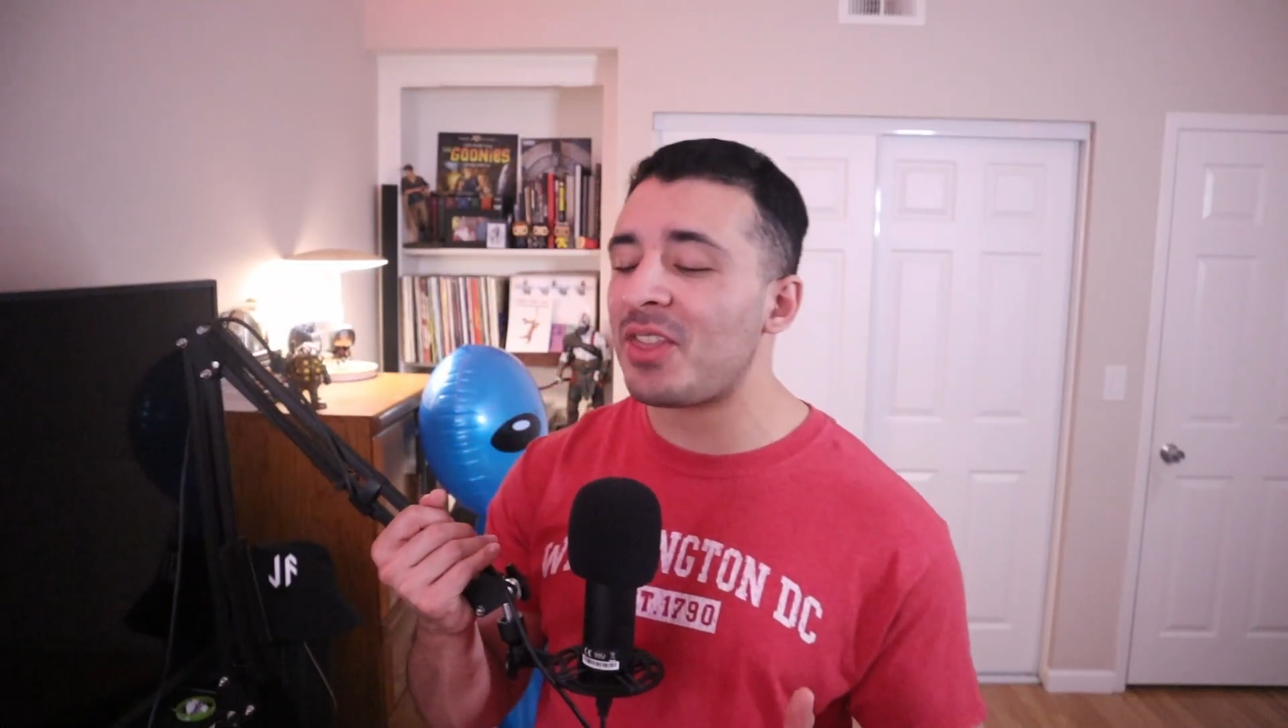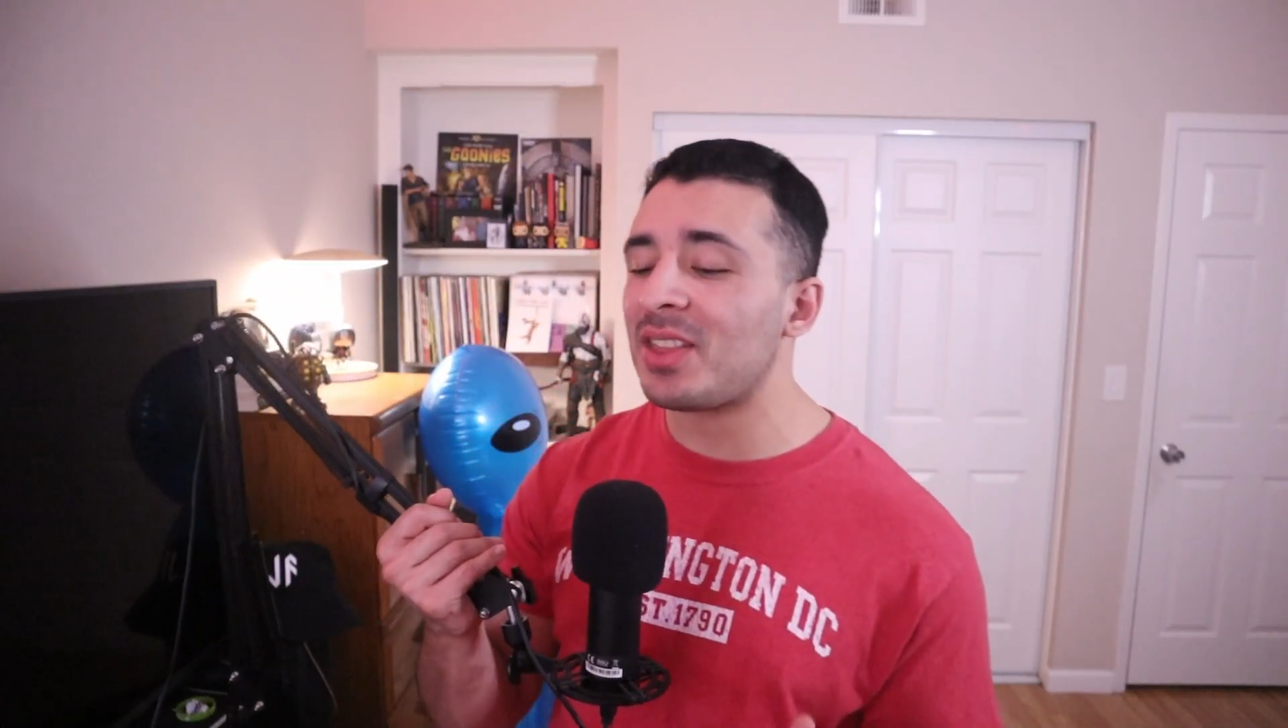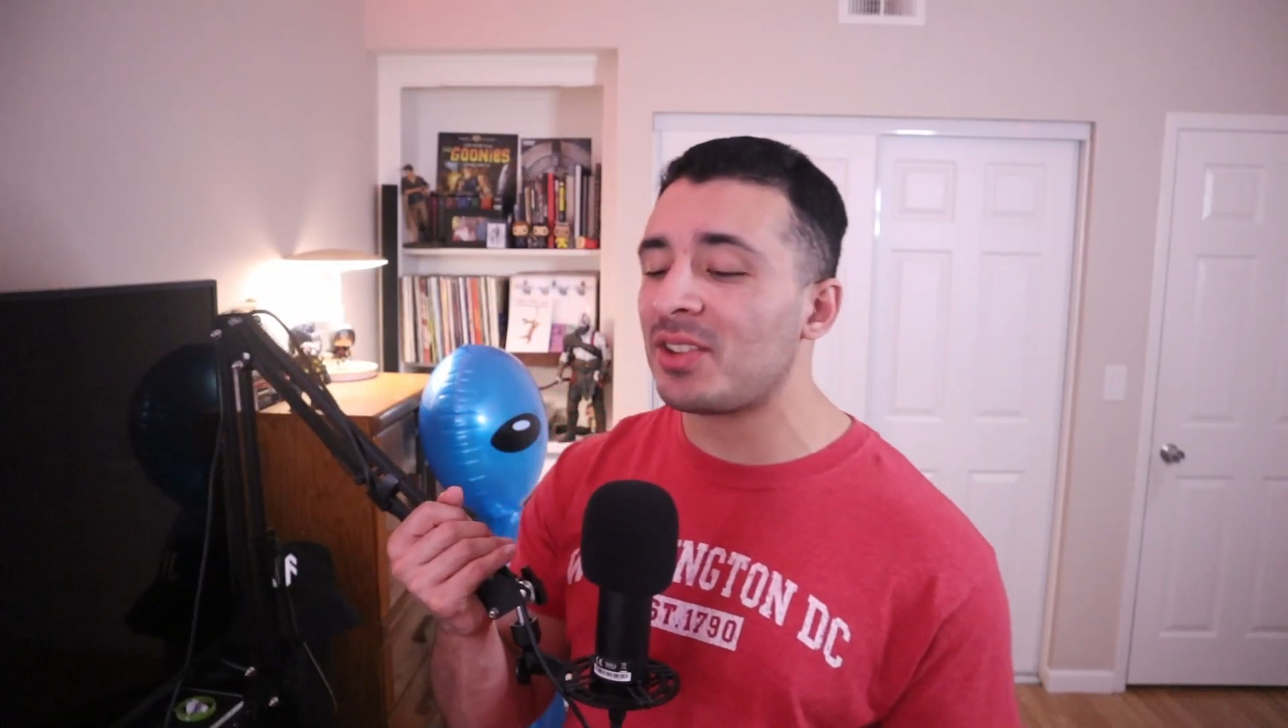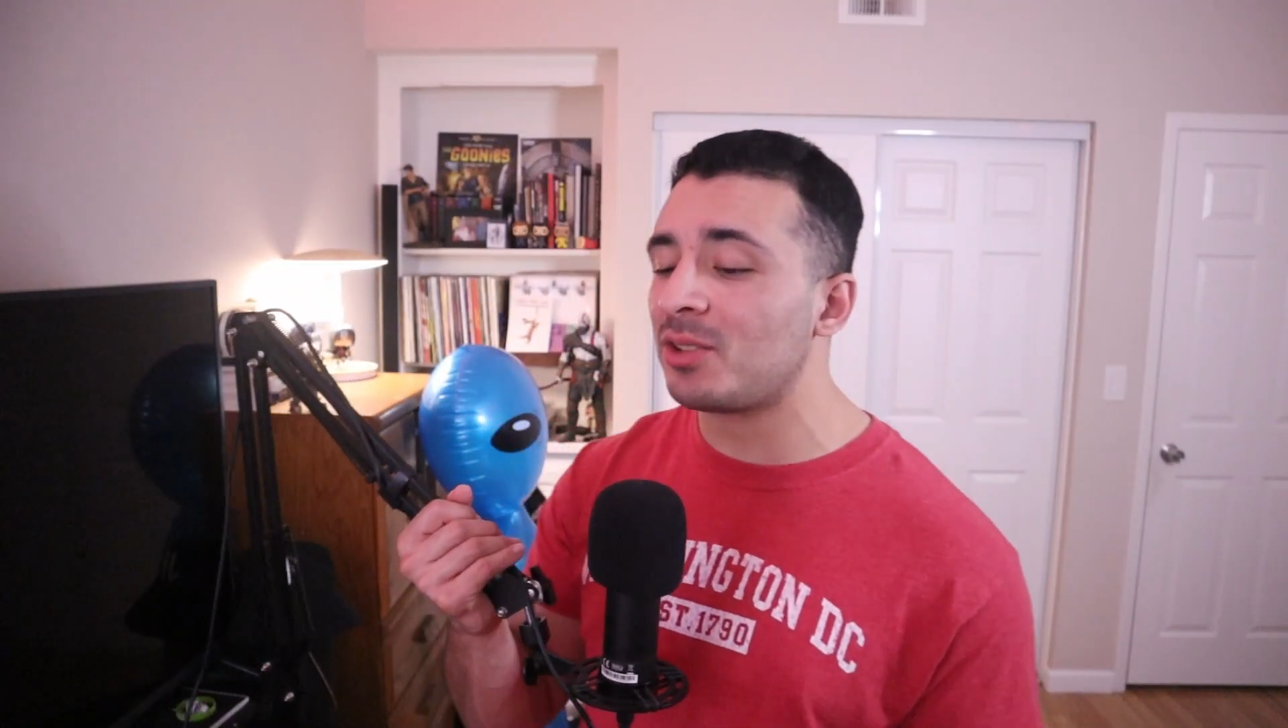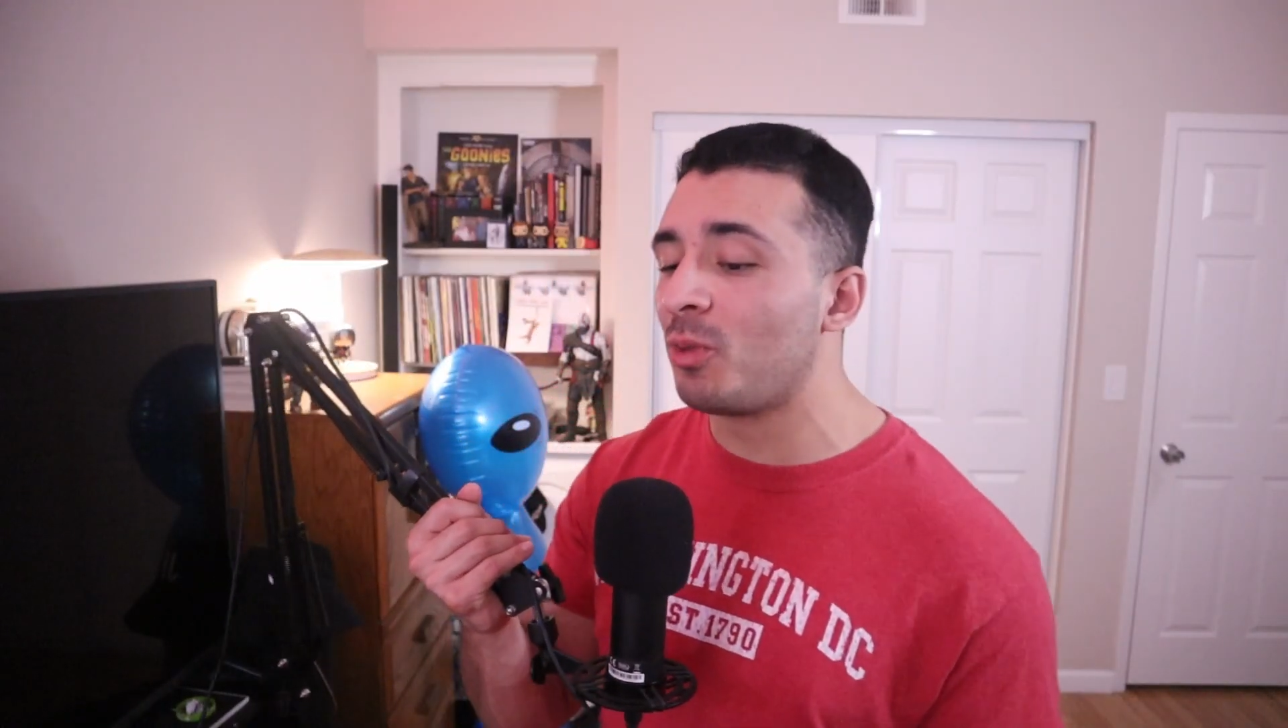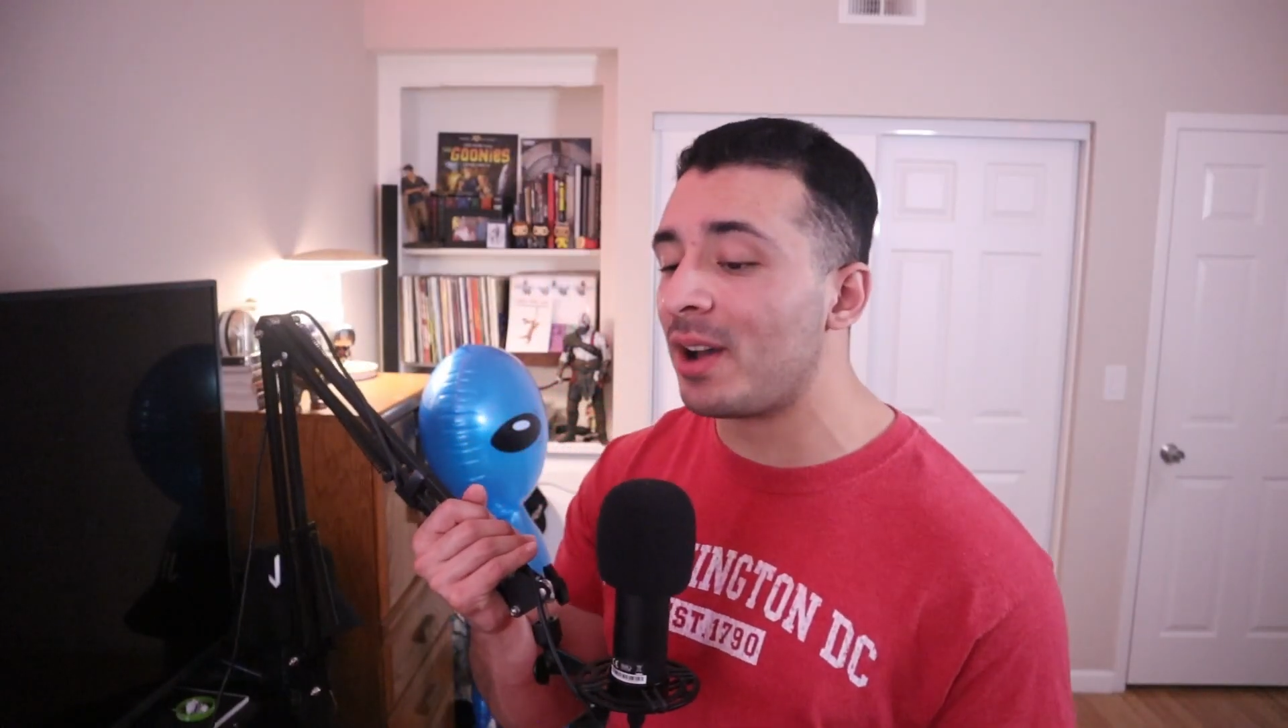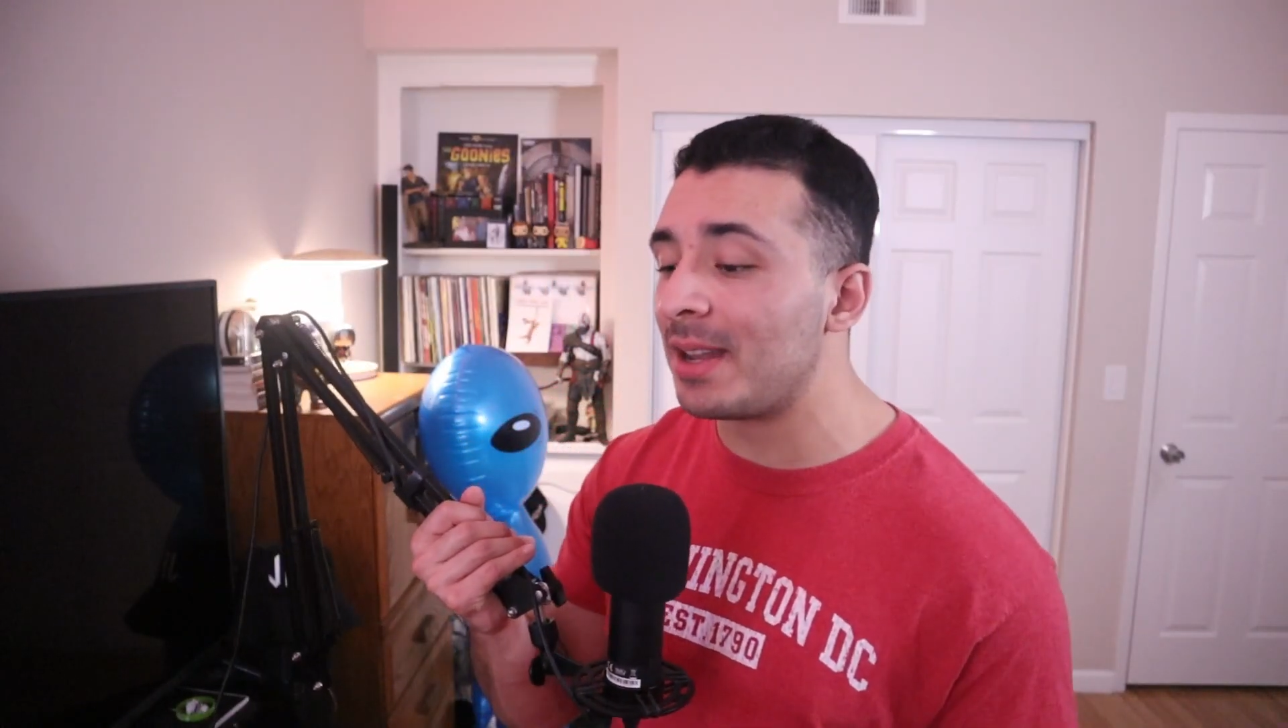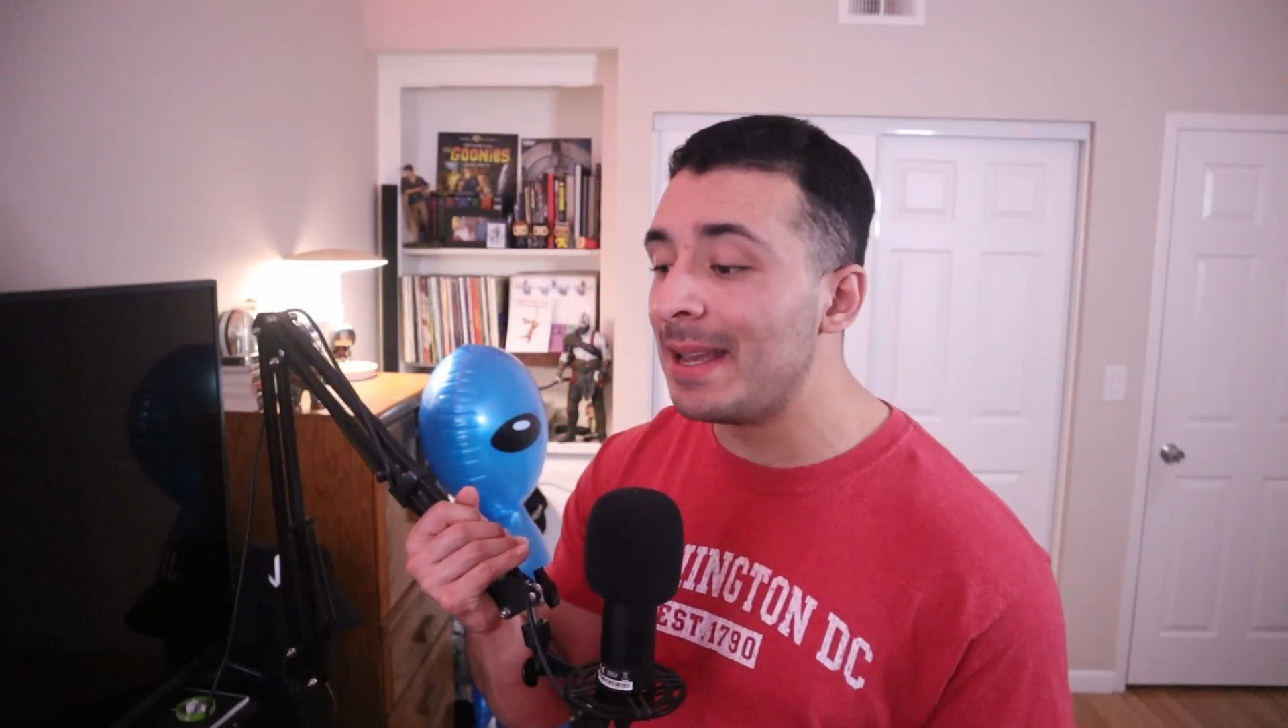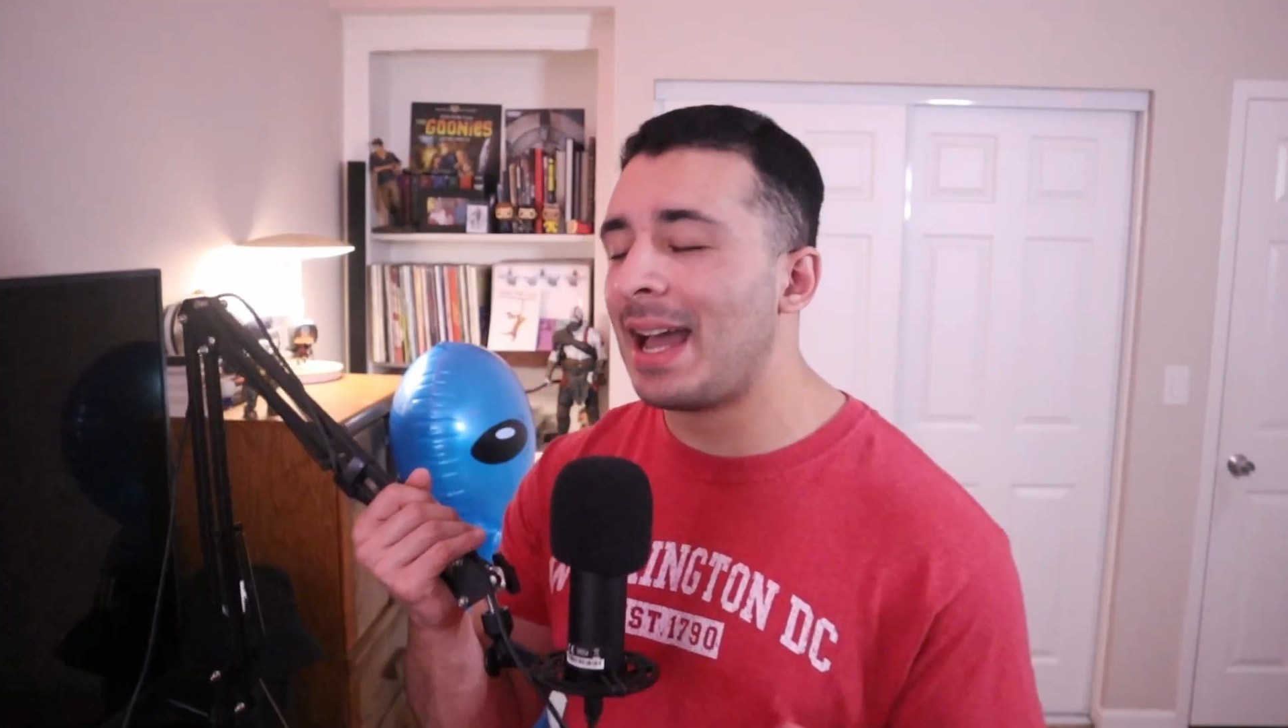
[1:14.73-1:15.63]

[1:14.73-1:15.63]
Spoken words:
think this one,